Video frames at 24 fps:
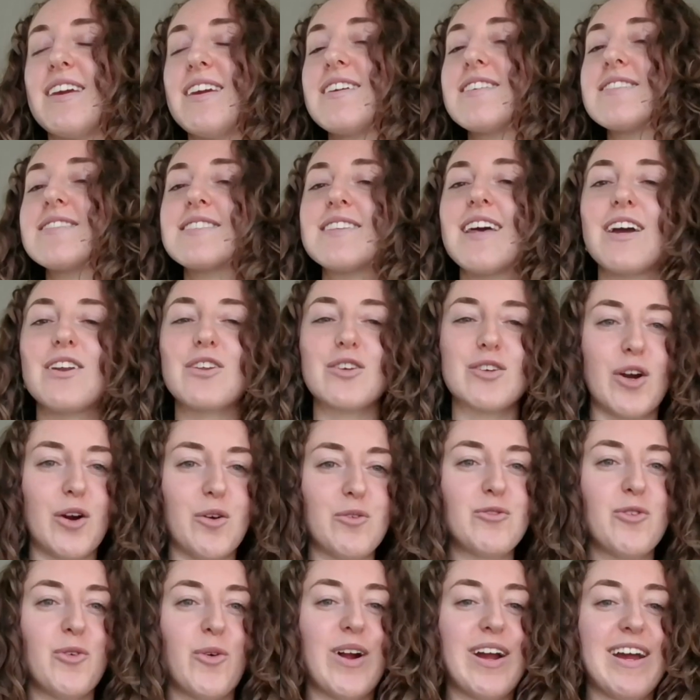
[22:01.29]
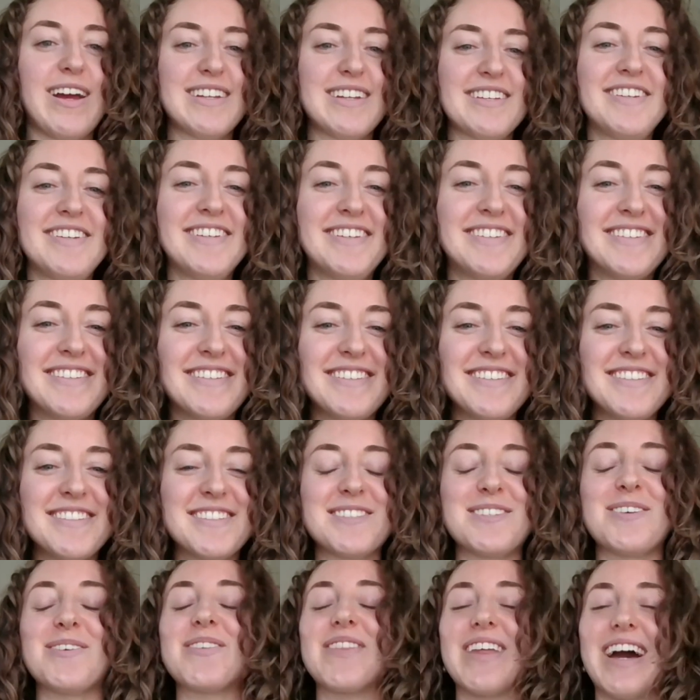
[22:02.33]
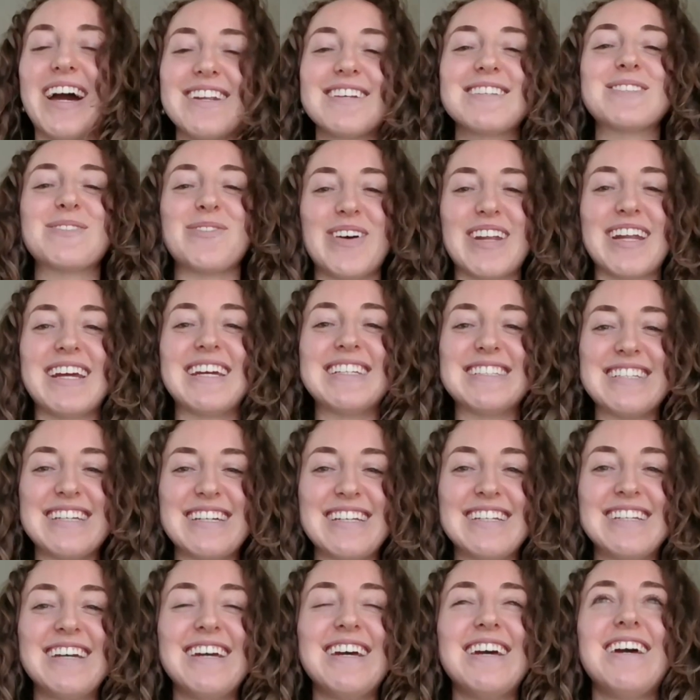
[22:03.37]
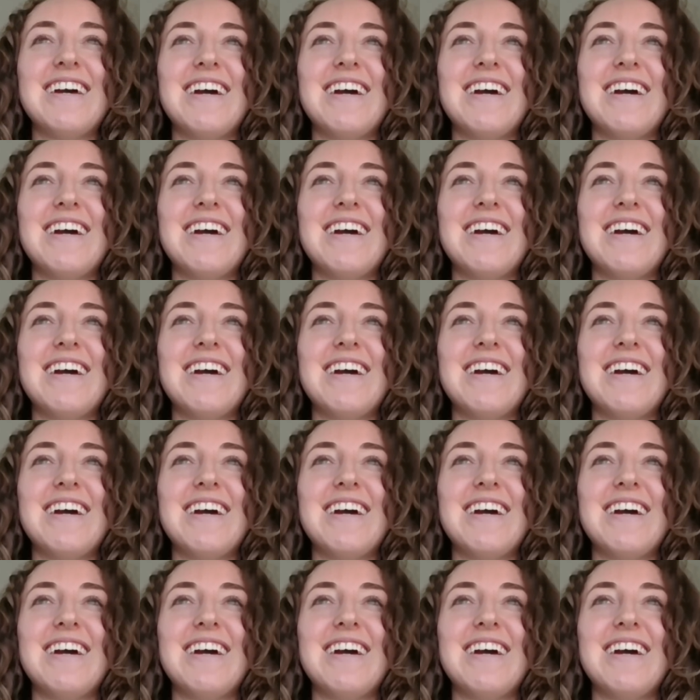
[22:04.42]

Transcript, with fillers: he said, go for it. So that is what I did.